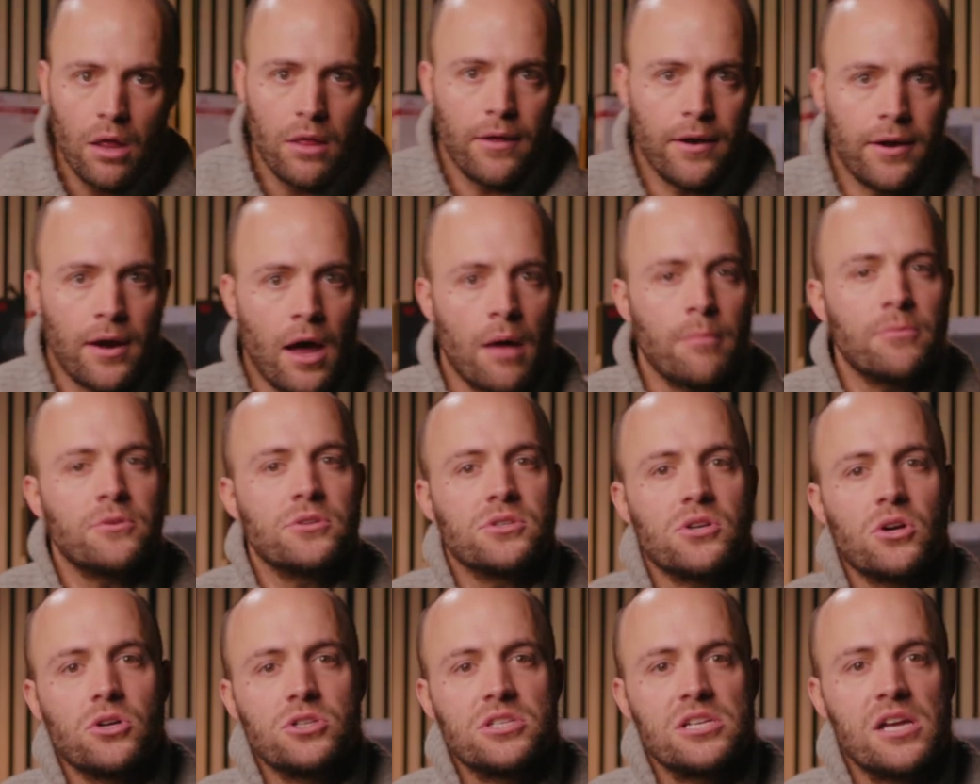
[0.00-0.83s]
And
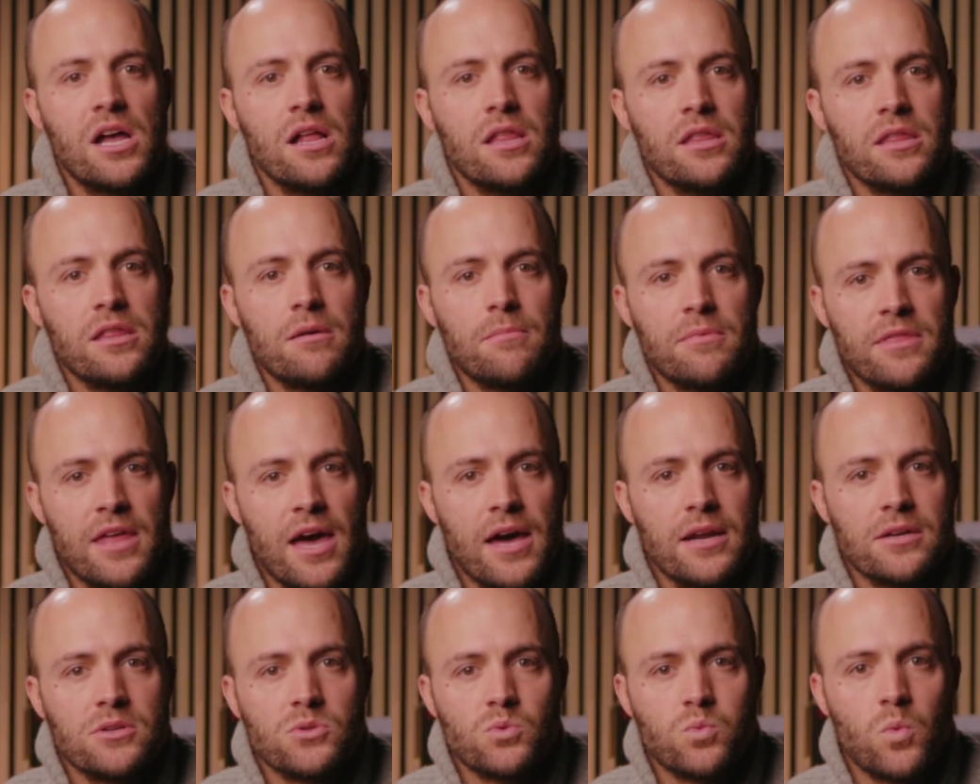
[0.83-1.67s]
numbers are telling them
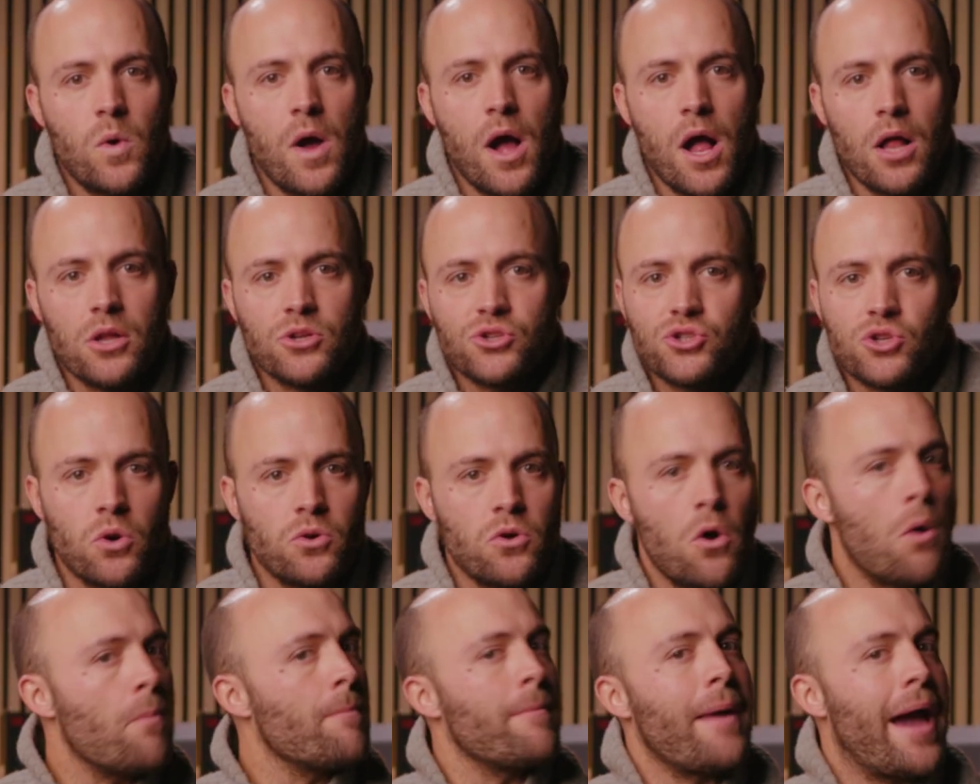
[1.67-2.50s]
that as well. So
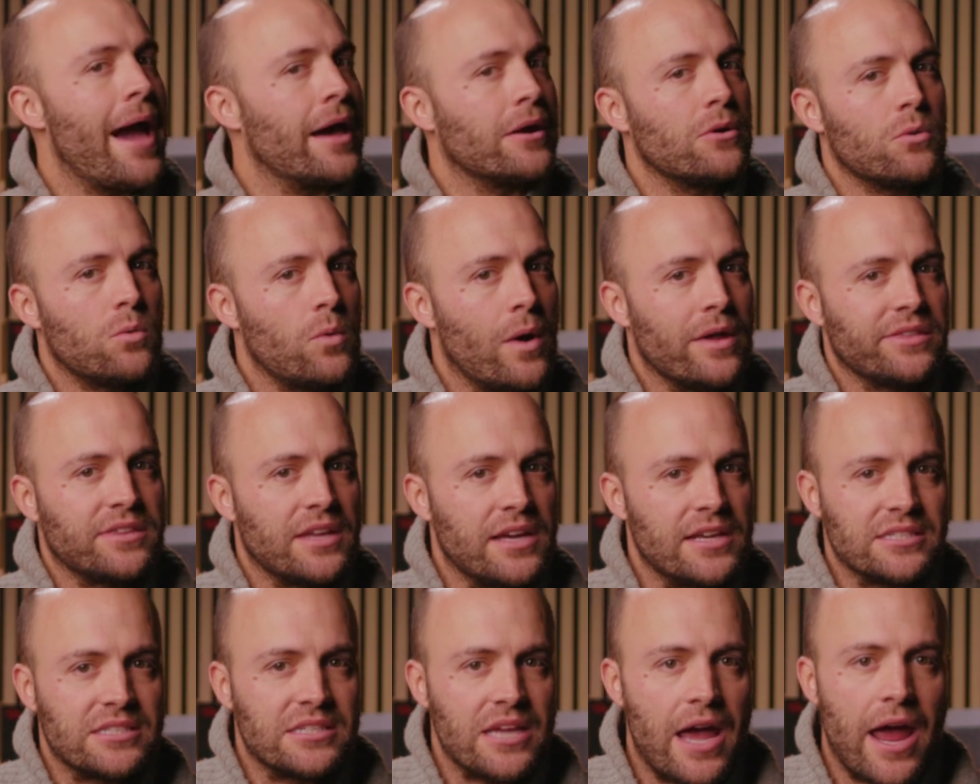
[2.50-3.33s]
no matter what
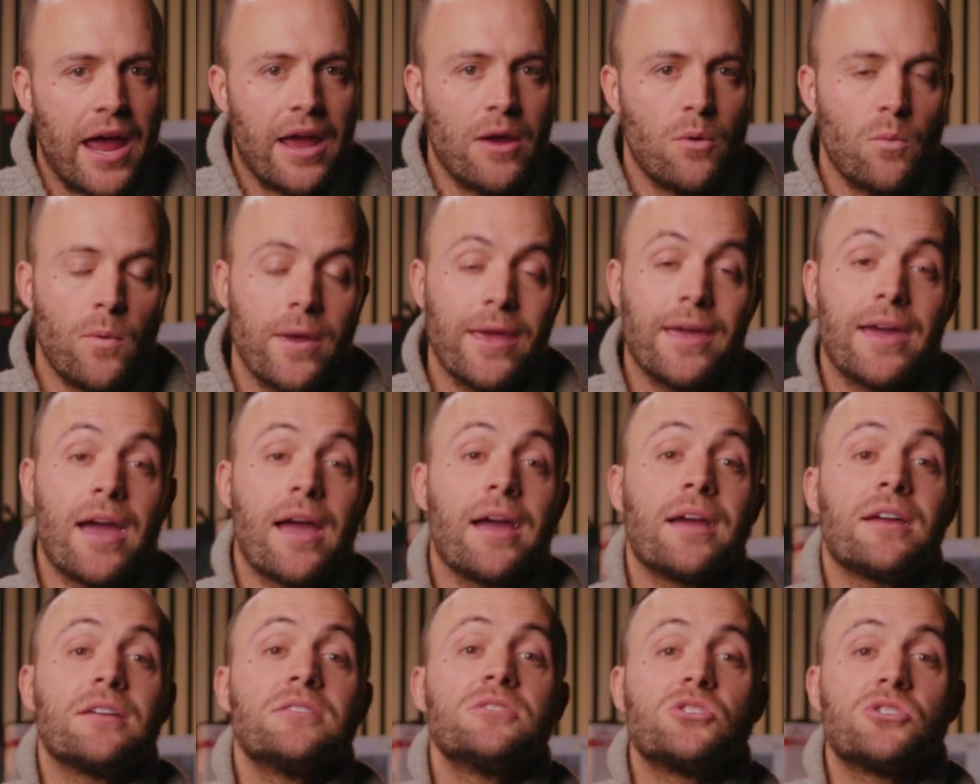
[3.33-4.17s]
they say, we
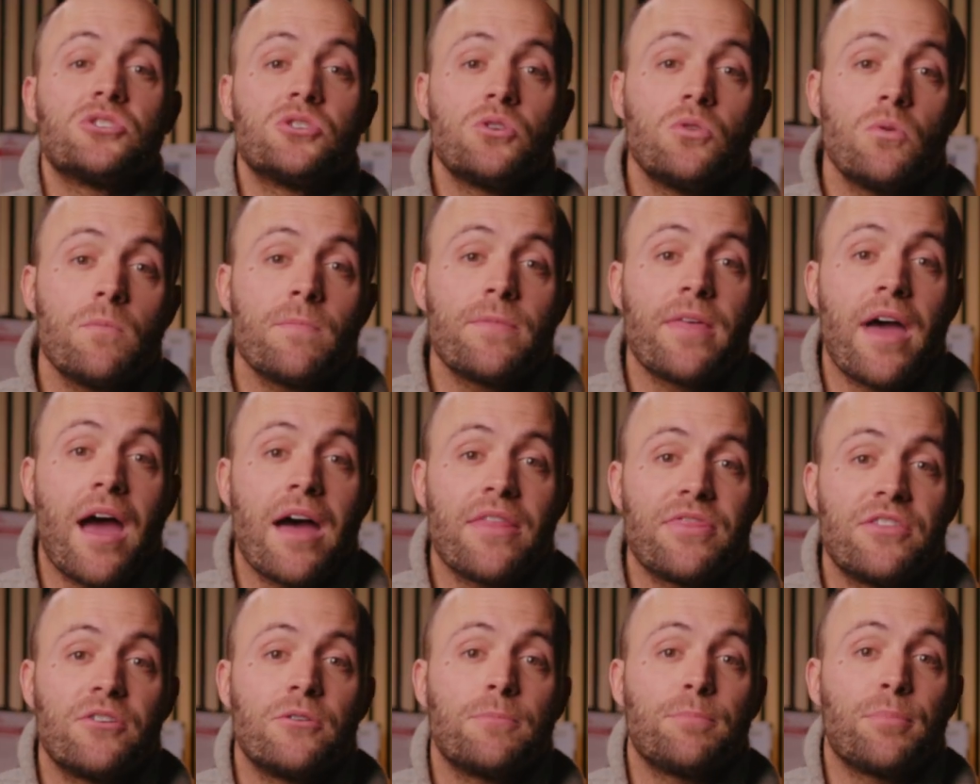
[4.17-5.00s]
can consume
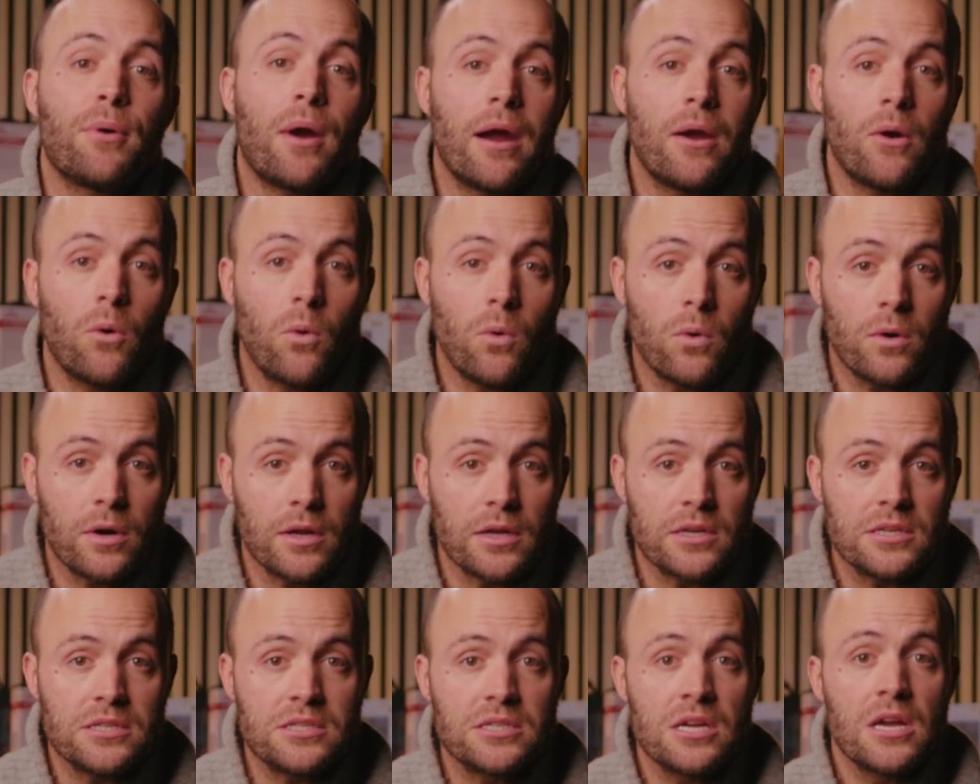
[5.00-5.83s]
that their
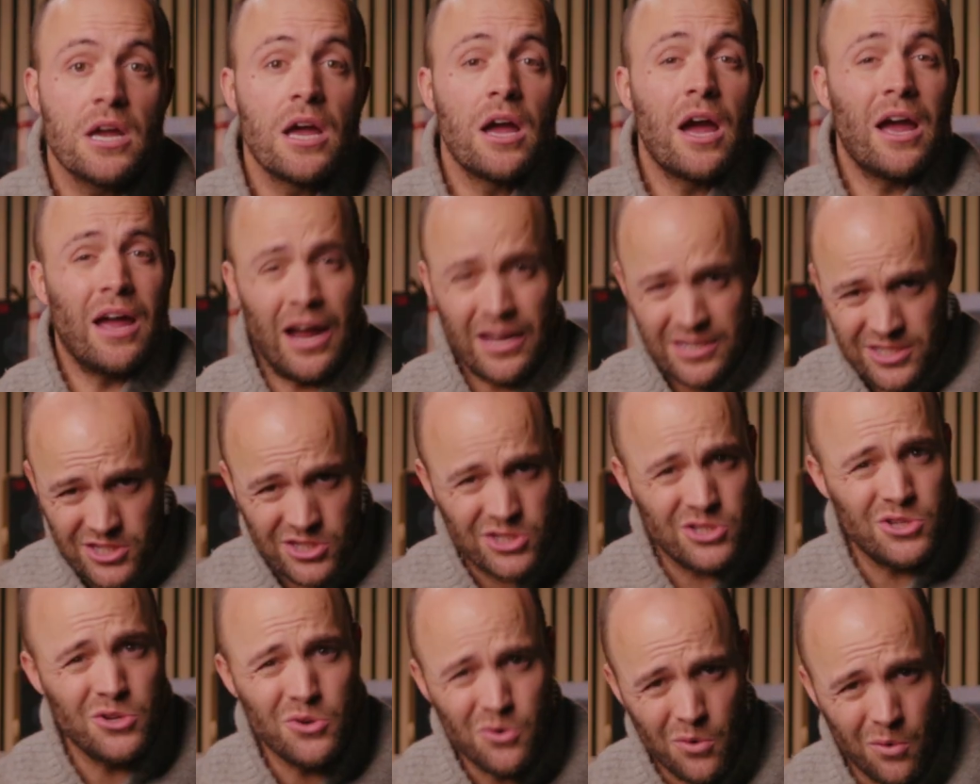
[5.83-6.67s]
priorities.
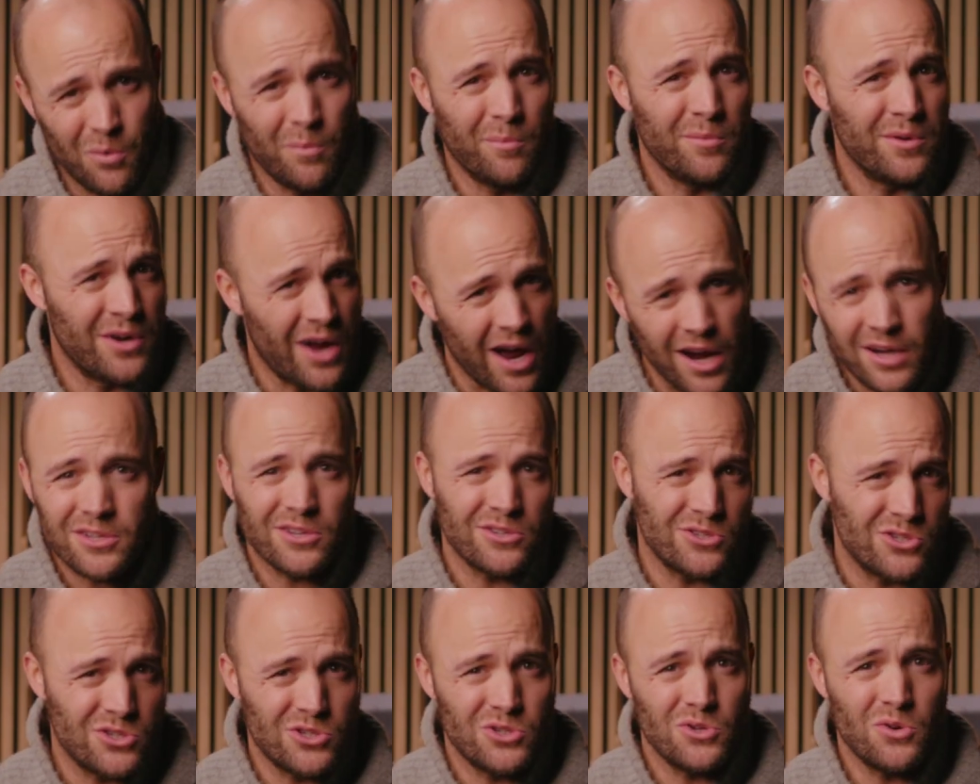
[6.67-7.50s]
Assume, not
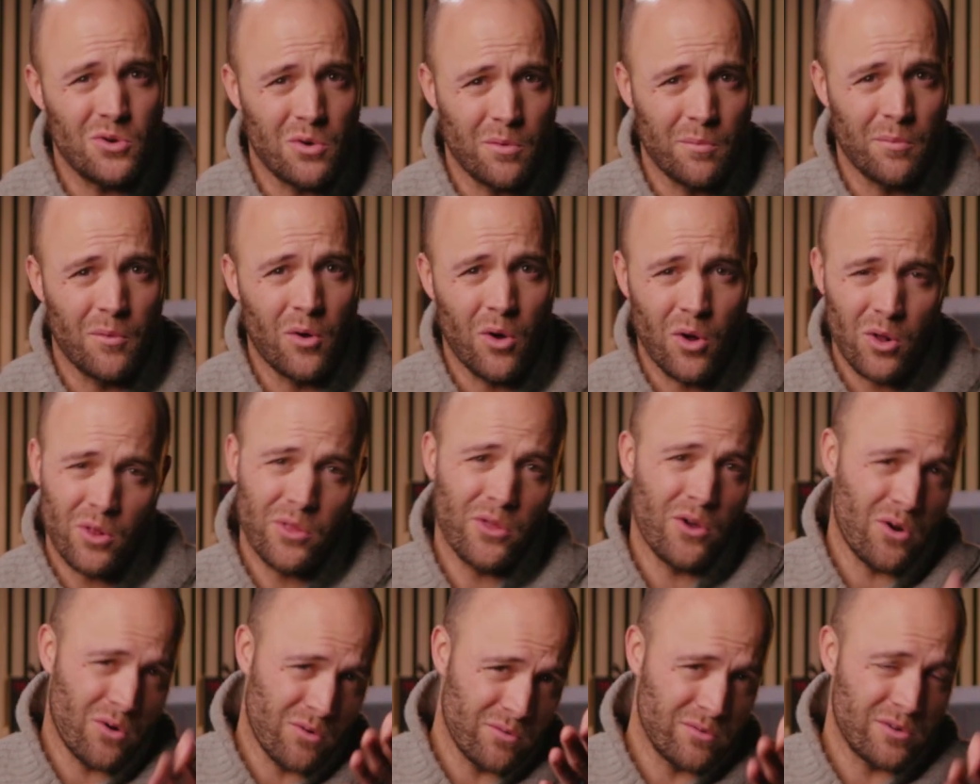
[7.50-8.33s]
consume.
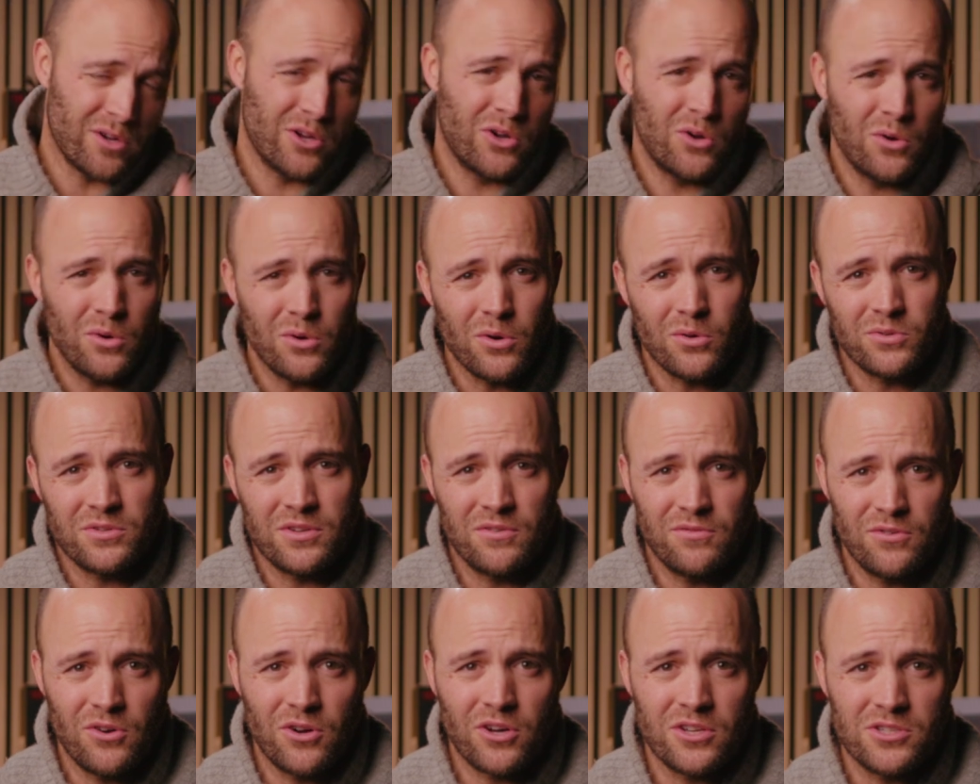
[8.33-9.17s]
Although, kudos
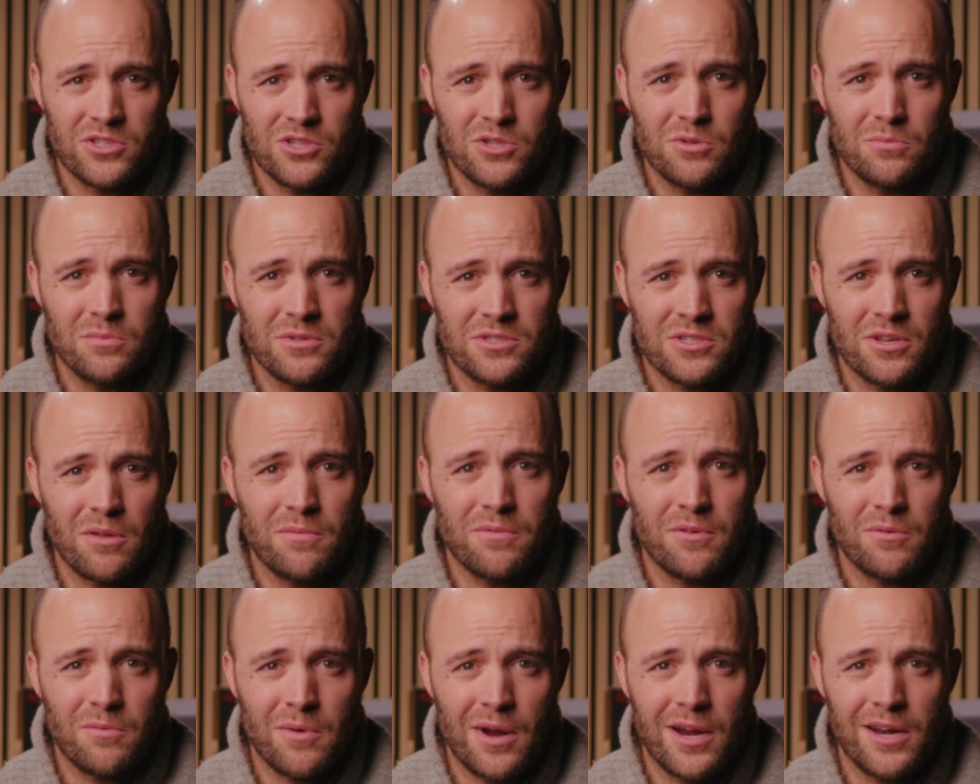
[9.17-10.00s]
if you're consuming
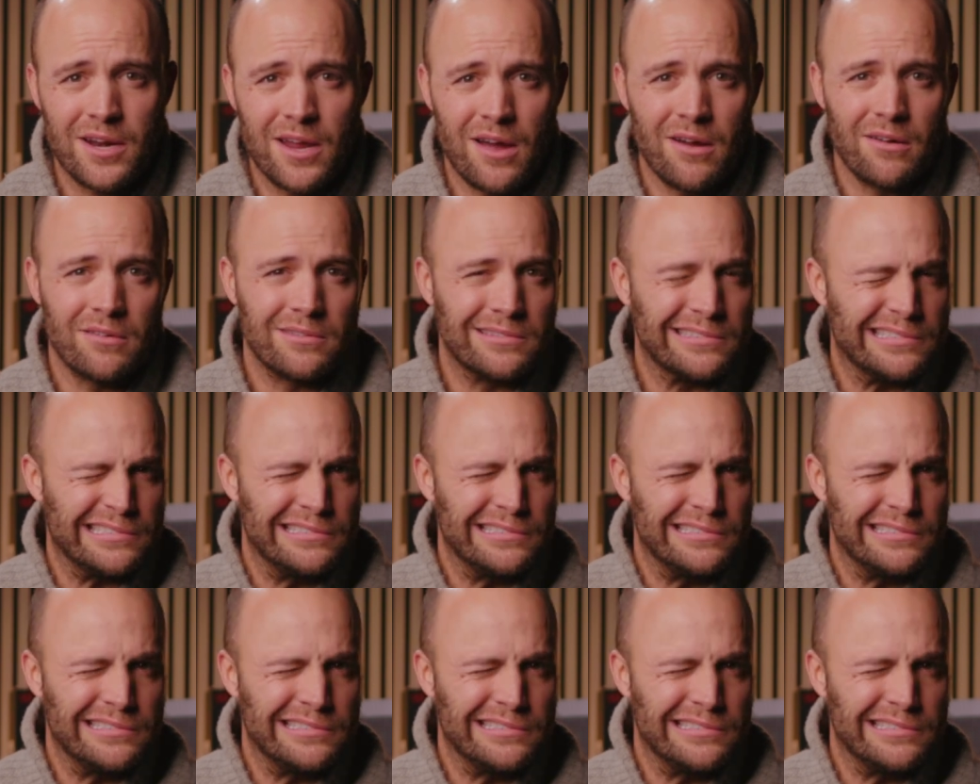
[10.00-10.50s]
something right now.